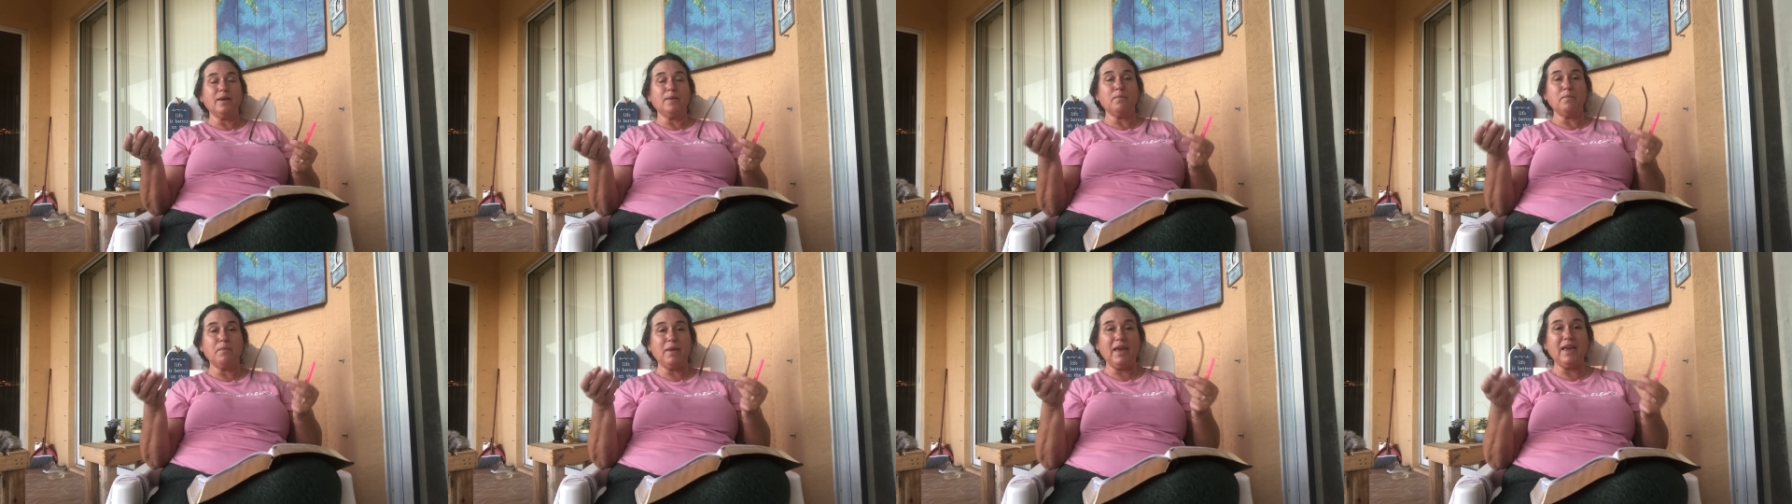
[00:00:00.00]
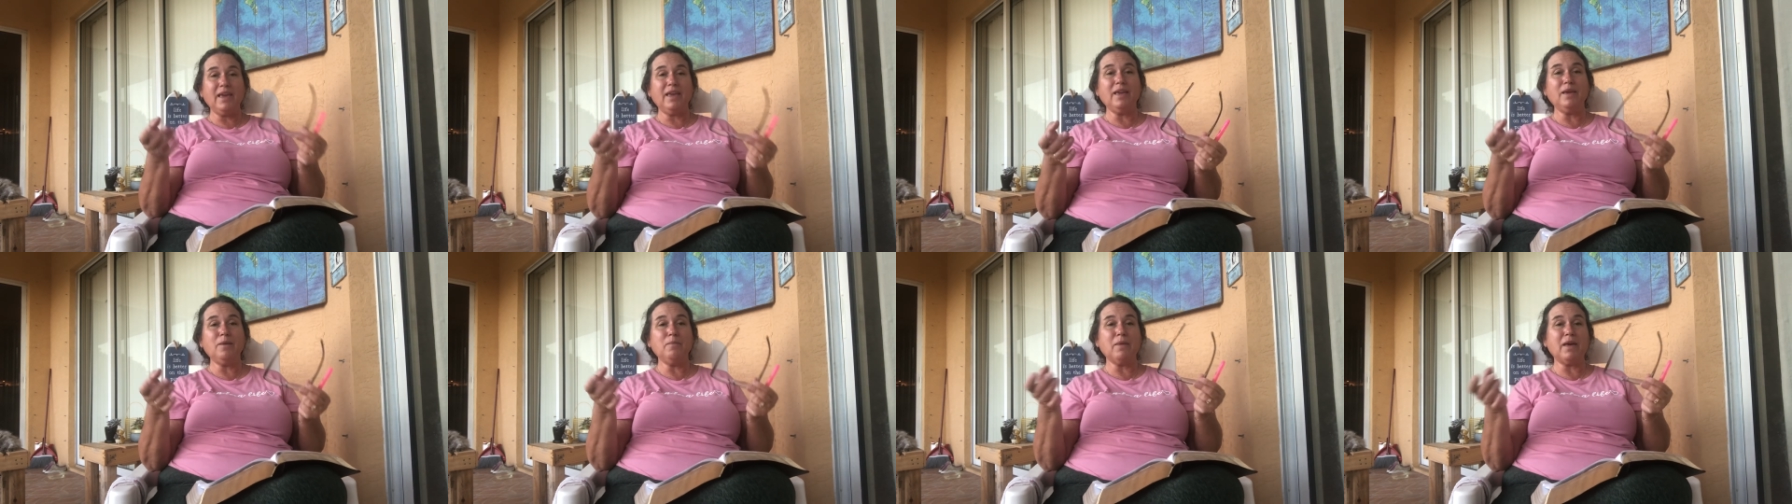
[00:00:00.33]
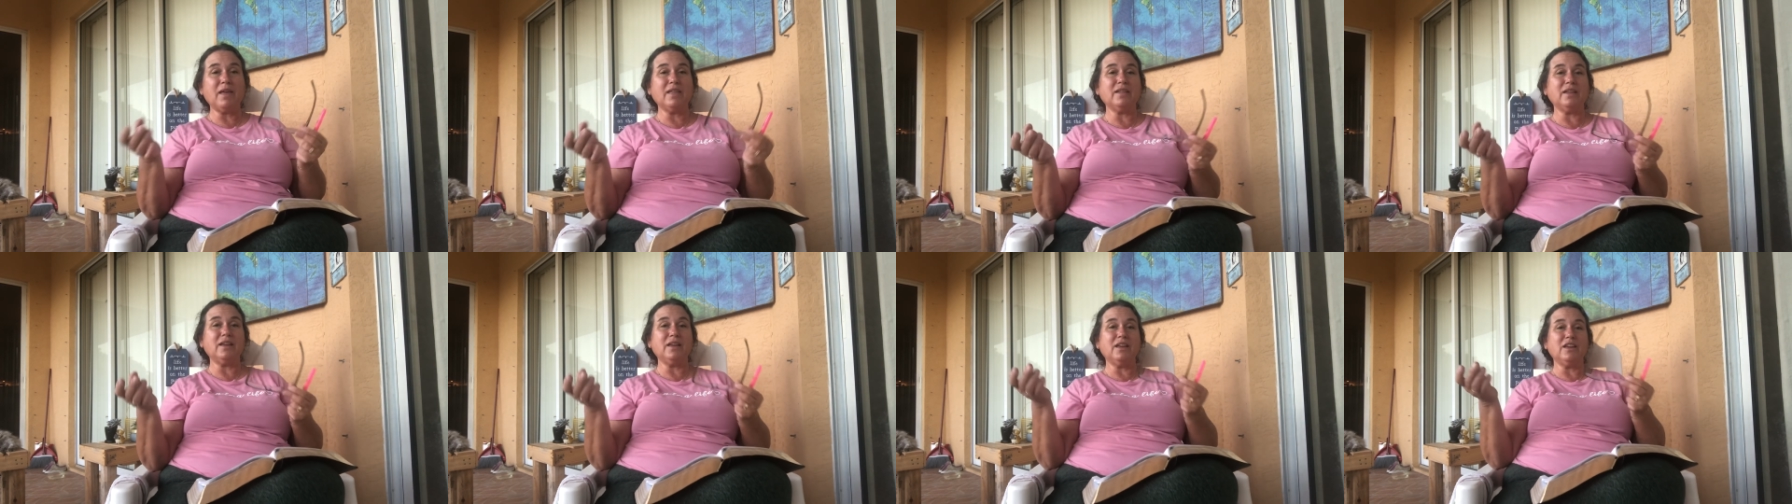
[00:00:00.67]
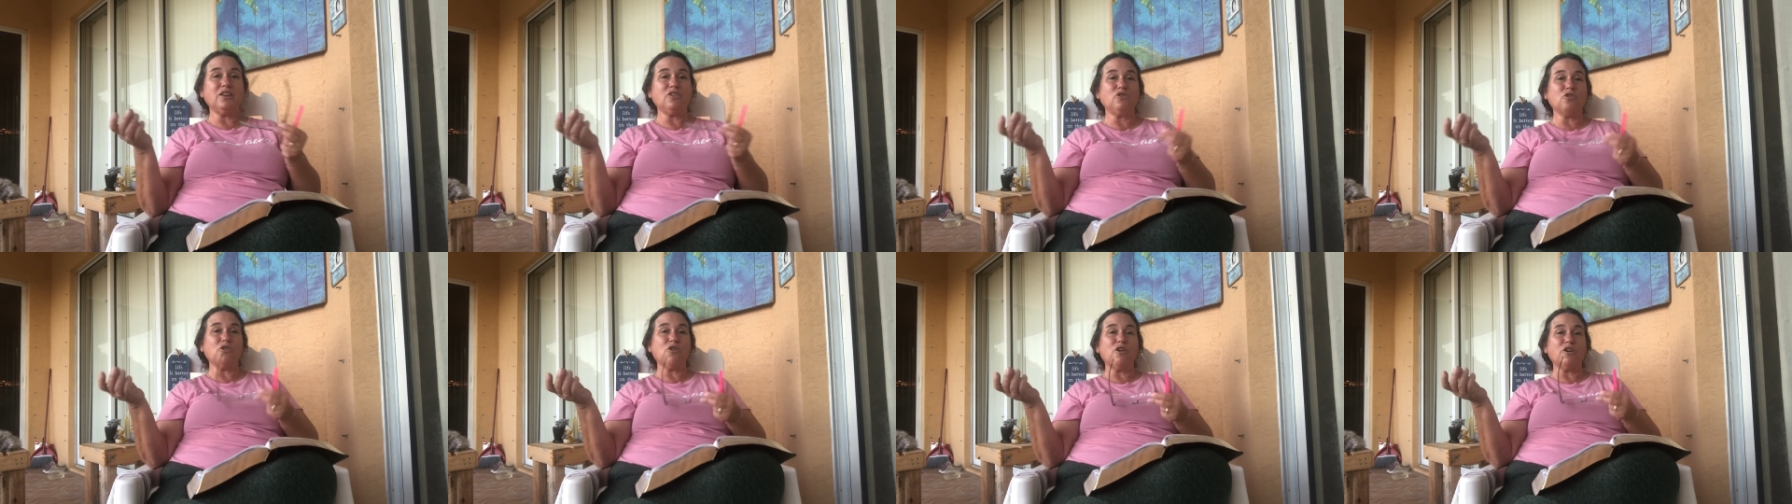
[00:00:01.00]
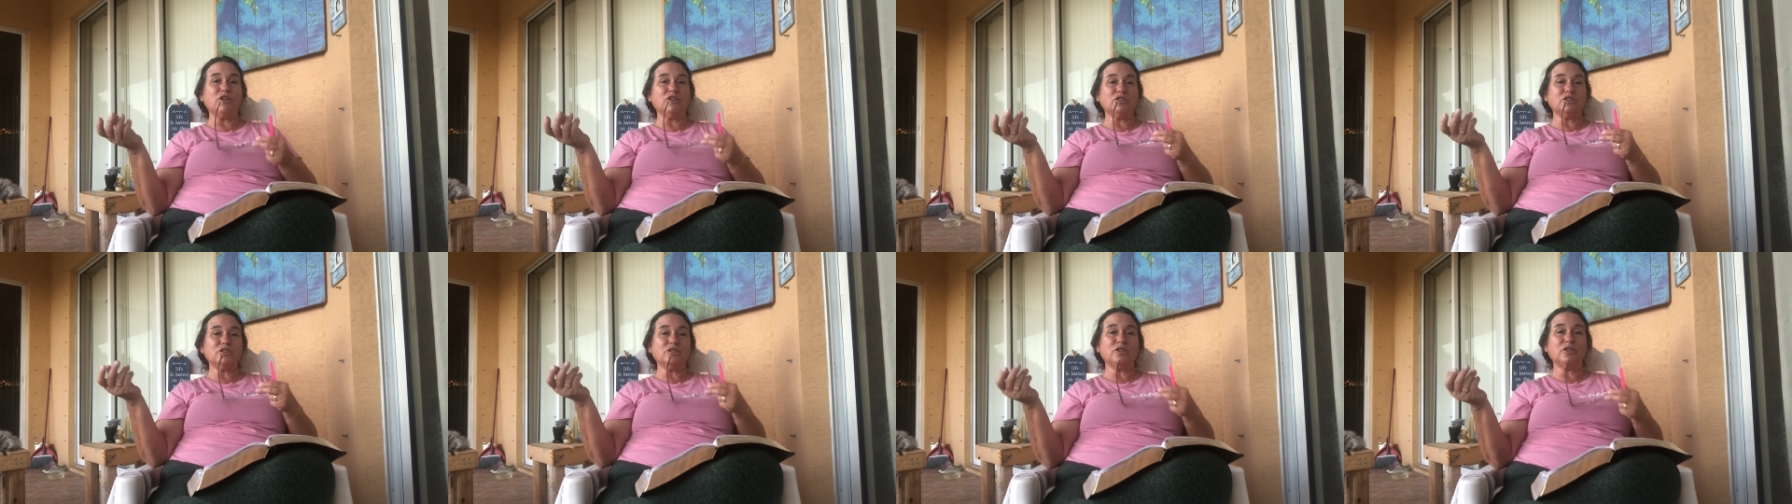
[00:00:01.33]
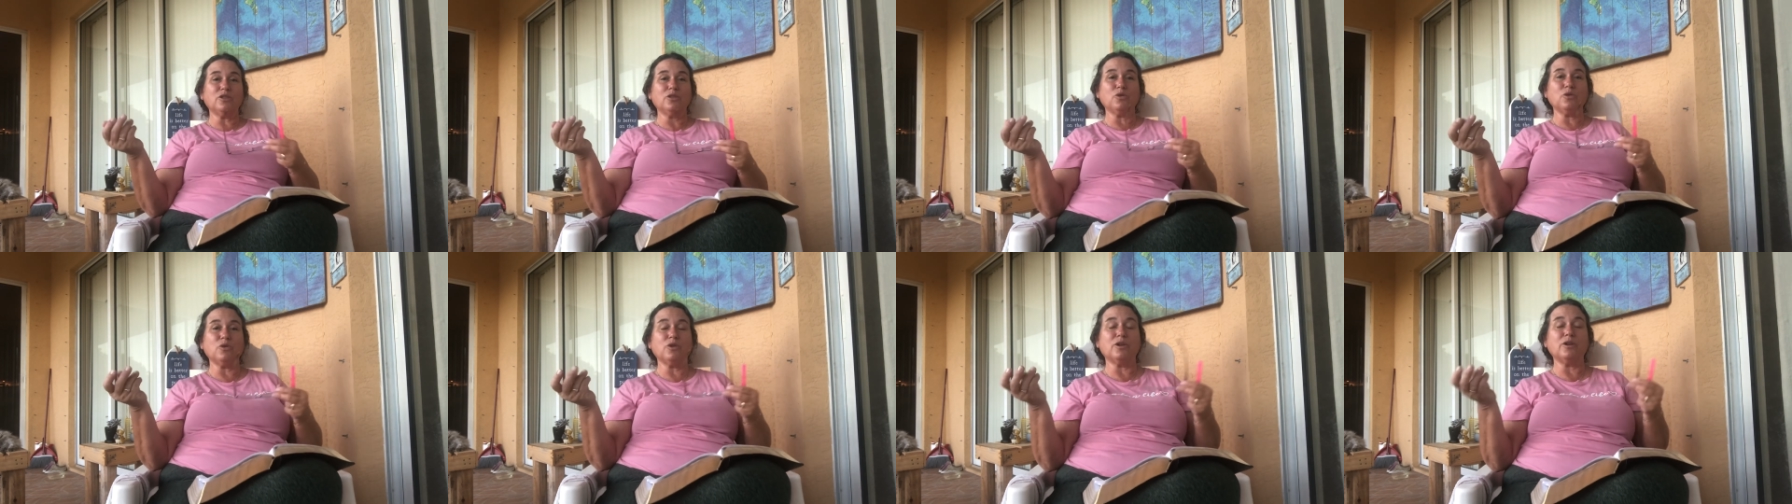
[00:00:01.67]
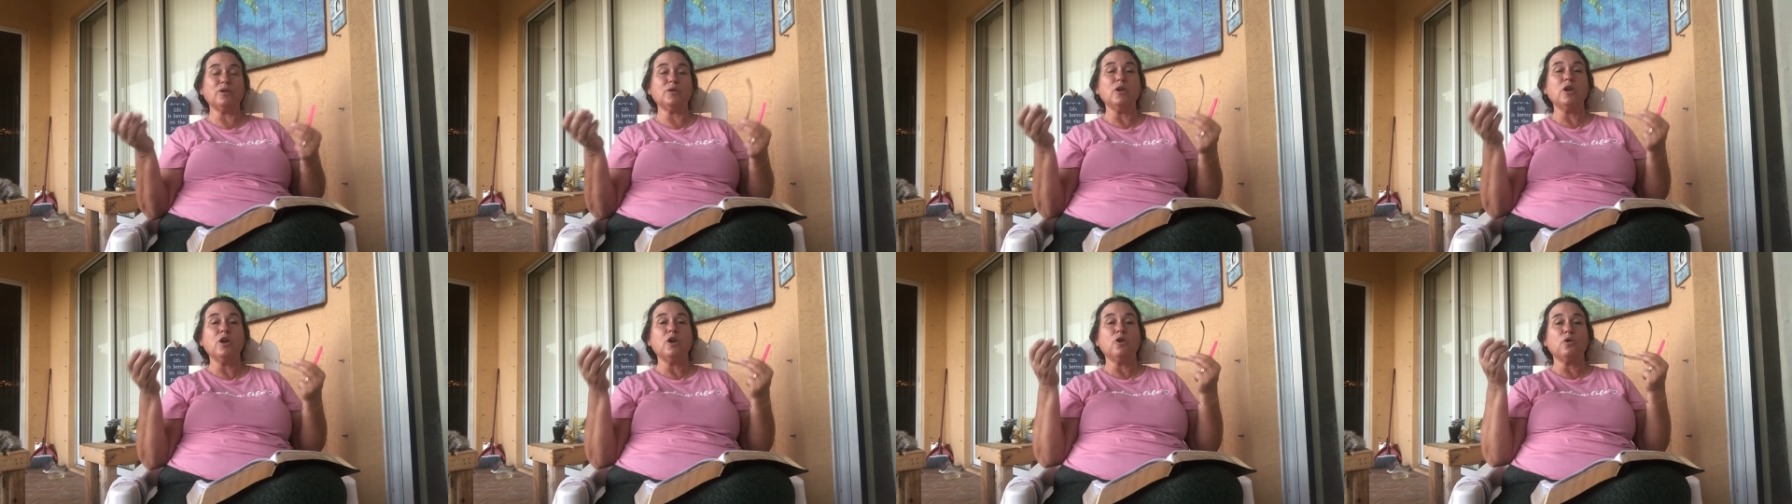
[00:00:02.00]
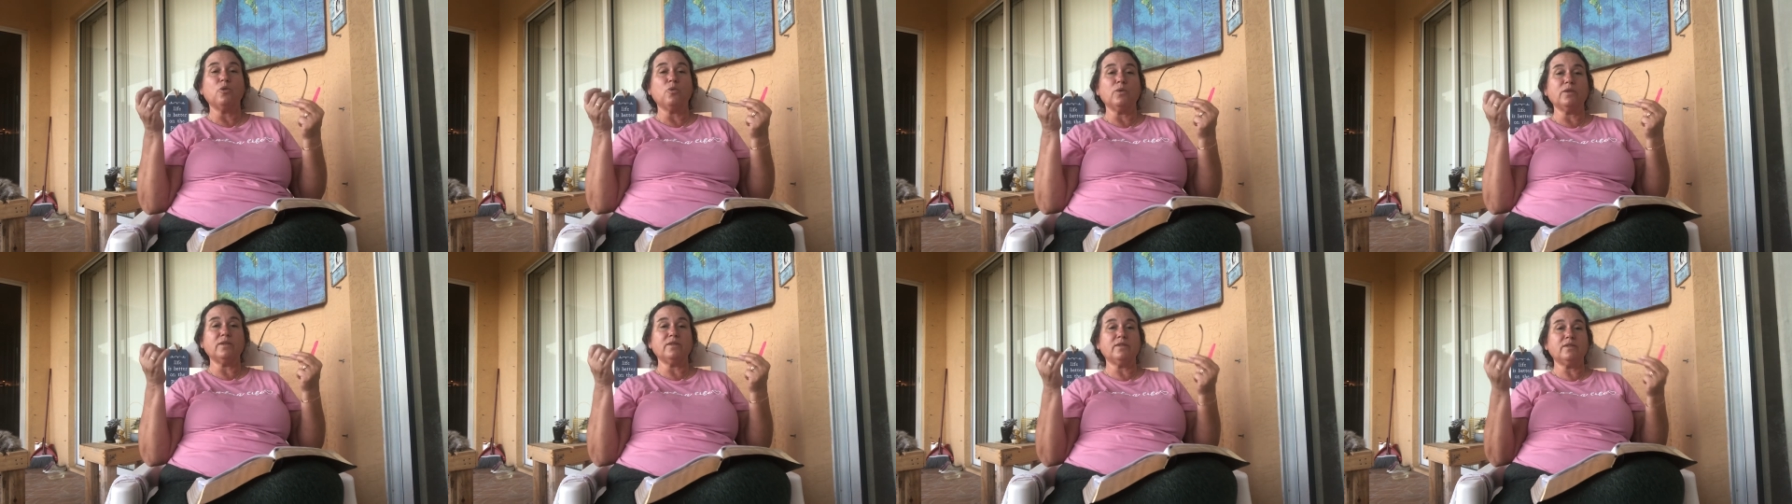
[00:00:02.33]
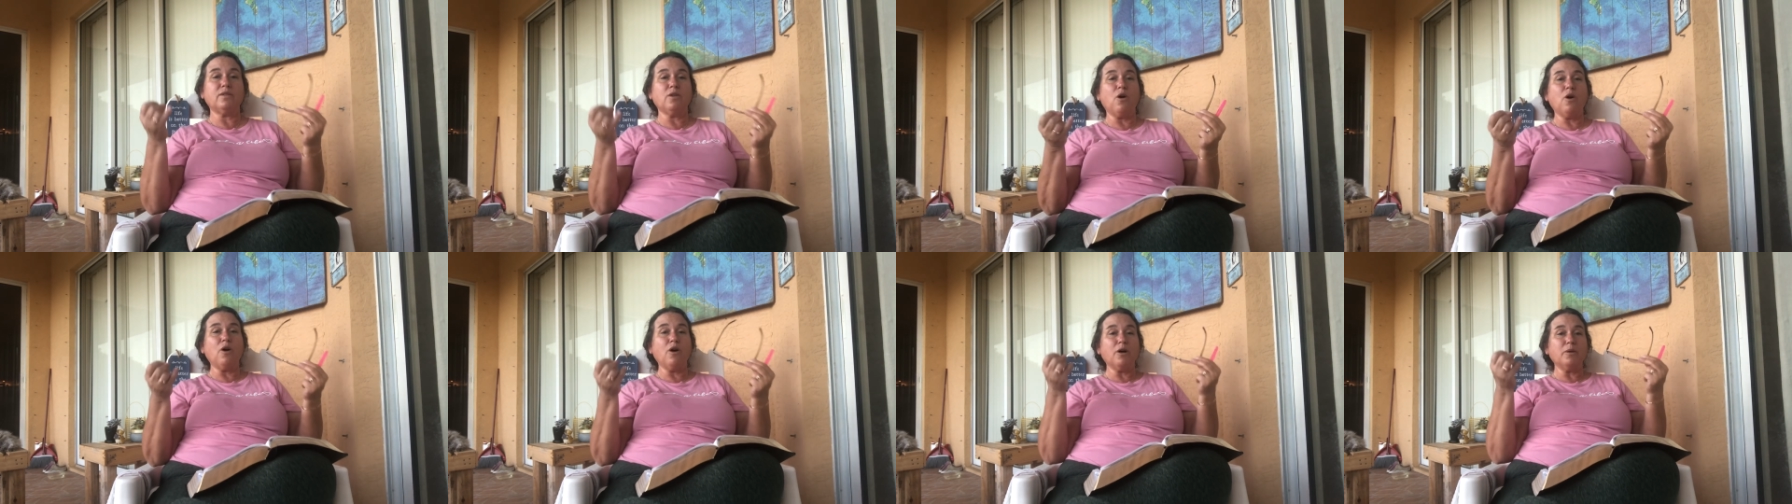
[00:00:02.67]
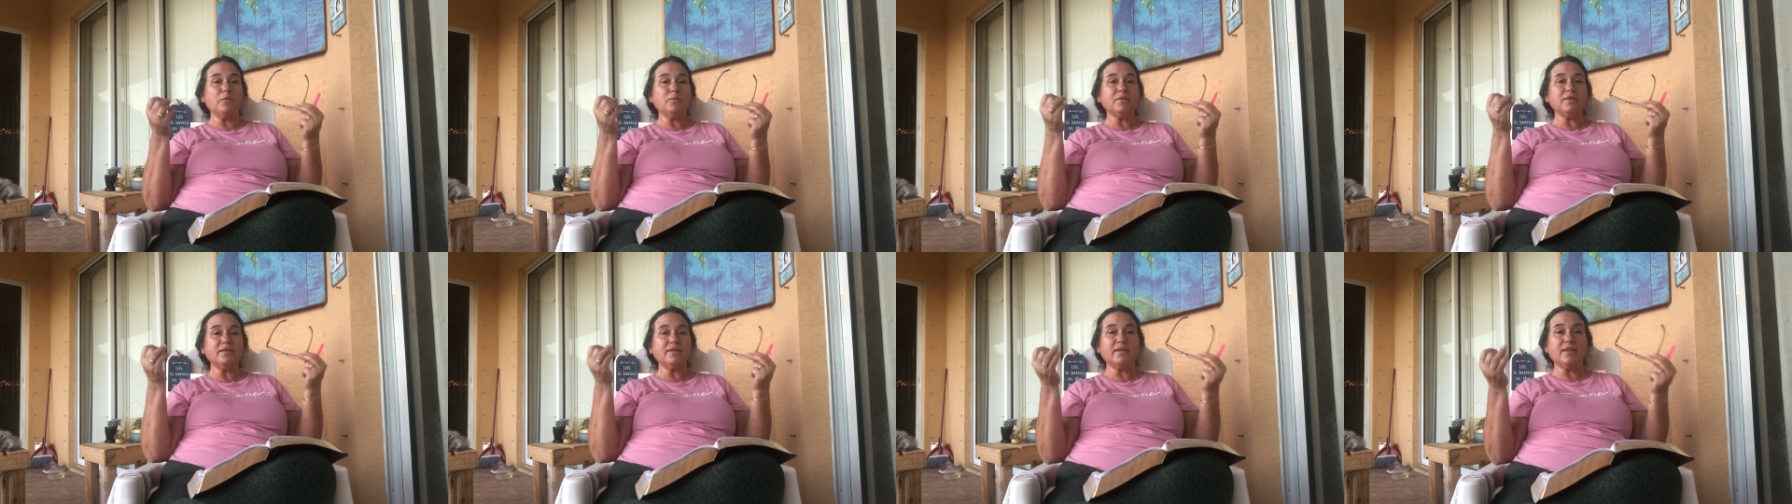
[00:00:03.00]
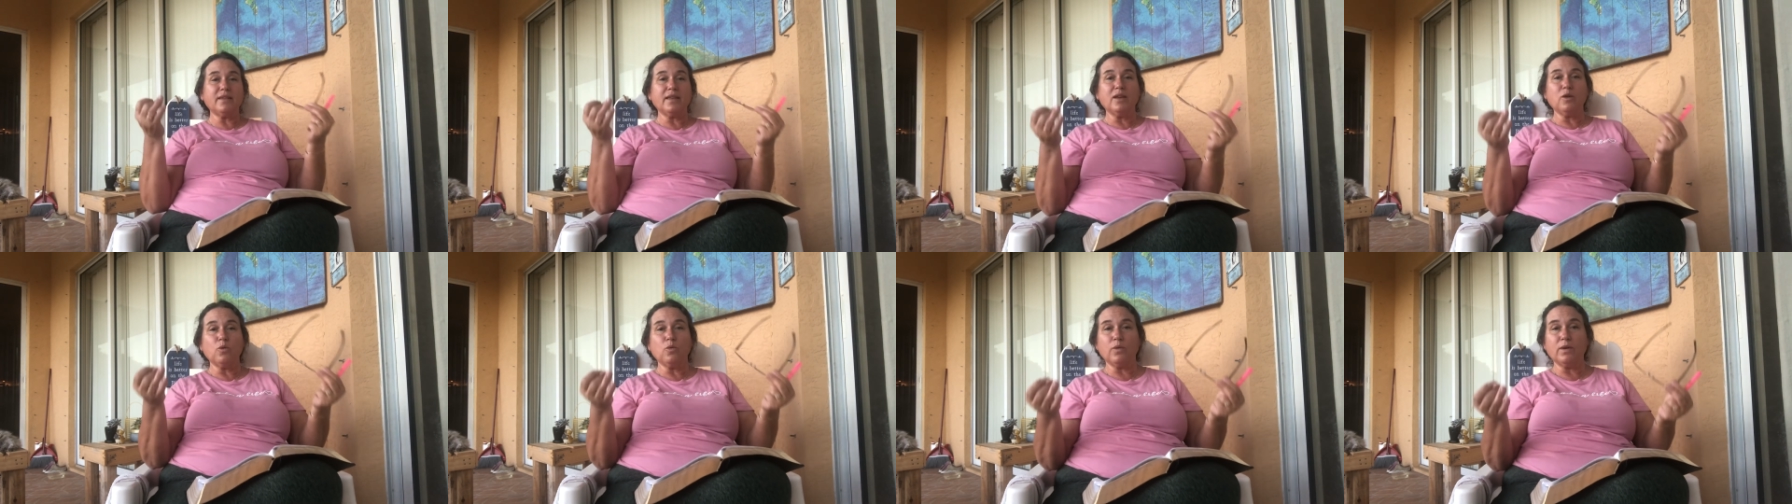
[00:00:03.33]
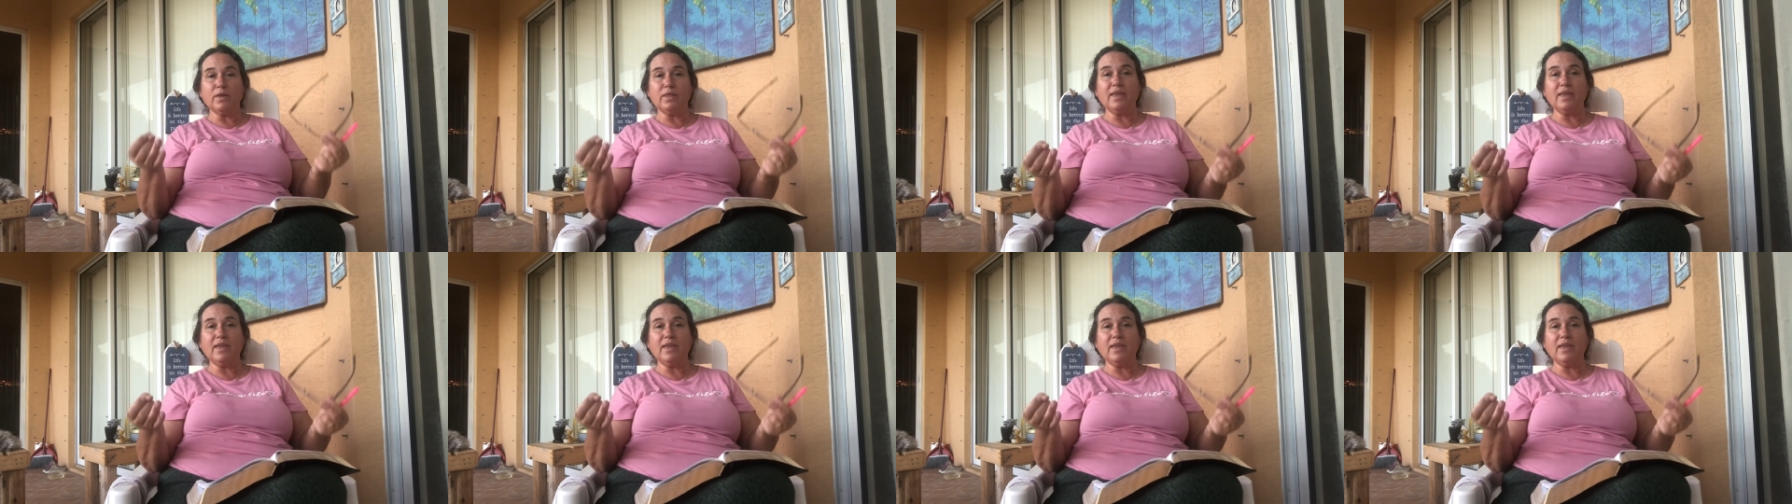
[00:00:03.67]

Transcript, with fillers: Making melody in your heart to the Lord with psalms, with